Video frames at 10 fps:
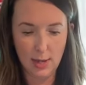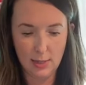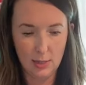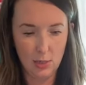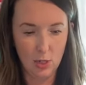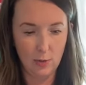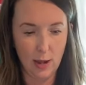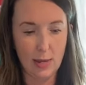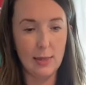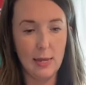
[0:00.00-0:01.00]
Let's
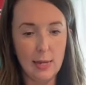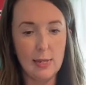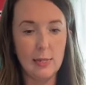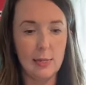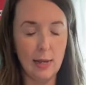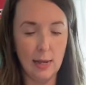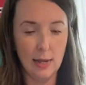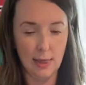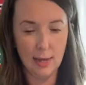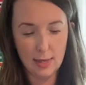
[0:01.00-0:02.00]
do, I think it's
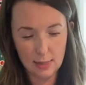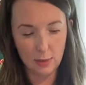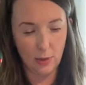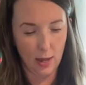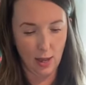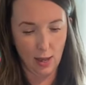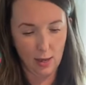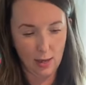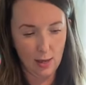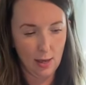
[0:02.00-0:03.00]
okay.
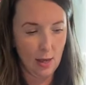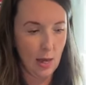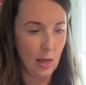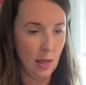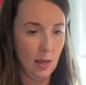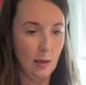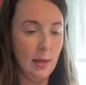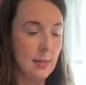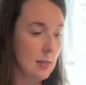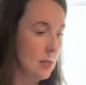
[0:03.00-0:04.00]

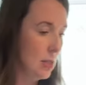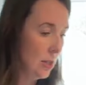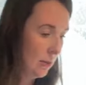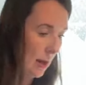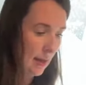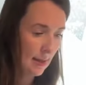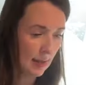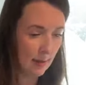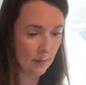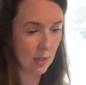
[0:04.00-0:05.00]
Let's do, I
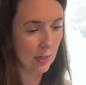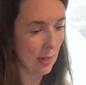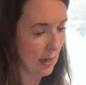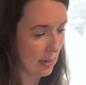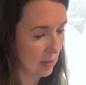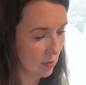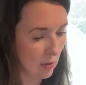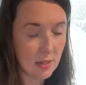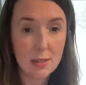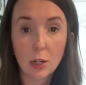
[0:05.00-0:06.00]
think I'm just going to
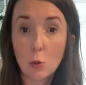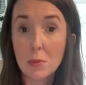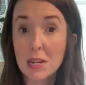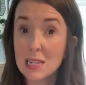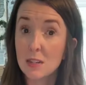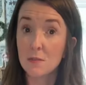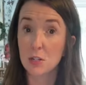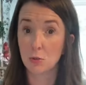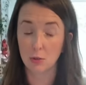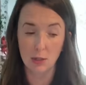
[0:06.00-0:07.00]
sort of stick them in
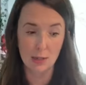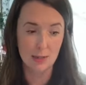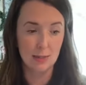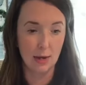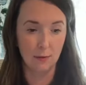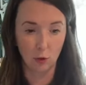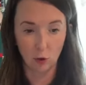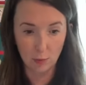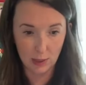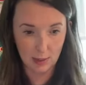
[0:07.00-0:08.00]
individually instead of
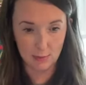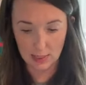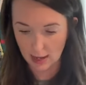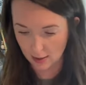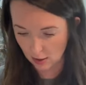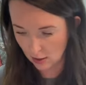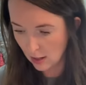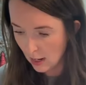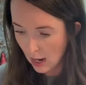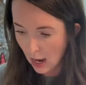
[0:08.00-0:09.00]
grouping them
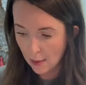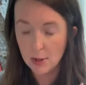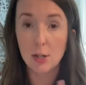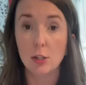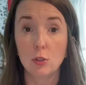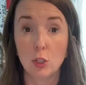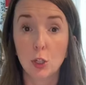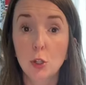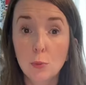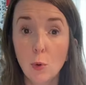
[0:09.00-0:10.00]
together. I'm going to do
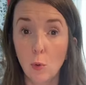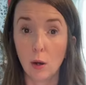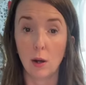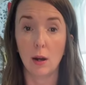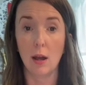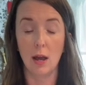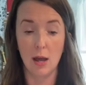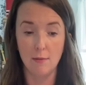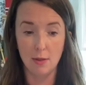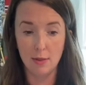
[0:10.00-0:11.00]
2 more
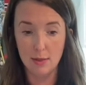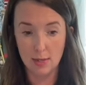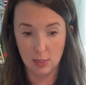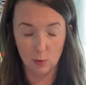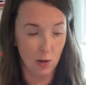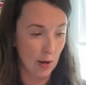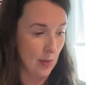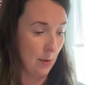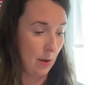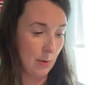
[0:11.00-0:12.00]
of this
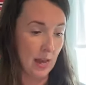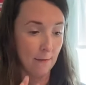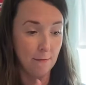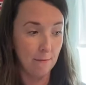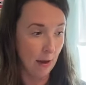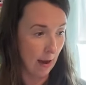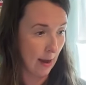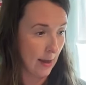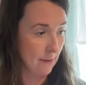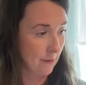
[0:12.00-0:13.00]
one. That way we have
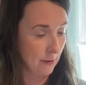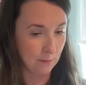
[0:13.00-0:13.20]
5.